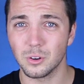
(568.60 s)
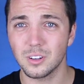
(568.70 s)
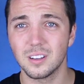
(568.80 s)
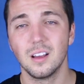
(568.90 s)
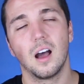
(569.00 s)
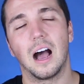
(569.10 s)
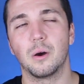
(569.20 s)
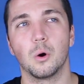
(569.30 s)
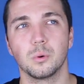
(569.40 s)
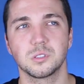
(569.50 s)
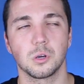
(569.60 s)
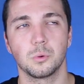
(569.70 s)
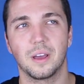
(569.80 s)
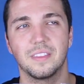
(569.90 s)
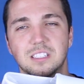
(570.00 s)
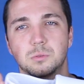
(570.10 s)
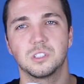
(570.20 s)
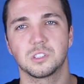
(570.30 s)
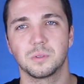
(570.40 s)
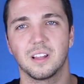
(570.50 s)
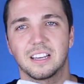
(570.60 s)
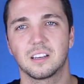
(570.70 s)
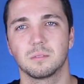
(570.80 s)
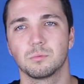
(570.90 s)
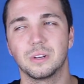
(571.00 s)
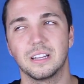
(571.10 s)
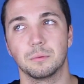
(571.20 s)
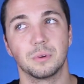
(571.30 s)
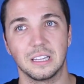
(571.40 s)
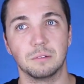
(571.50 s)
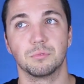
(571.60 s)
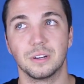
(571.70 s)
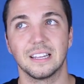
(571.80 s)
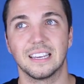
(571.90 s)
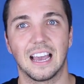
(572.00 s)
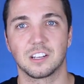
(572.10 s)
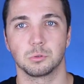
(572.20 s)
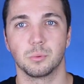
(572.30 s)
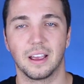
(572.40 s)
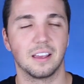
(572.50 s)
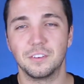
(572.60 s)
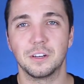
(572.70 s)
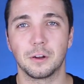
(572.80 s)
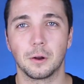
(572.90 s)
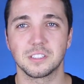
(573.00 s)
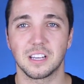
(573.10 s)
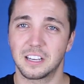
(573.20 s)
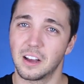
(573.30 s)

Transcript: look. I also wear these just with like really, really, really casual wear. If you didn't notice, I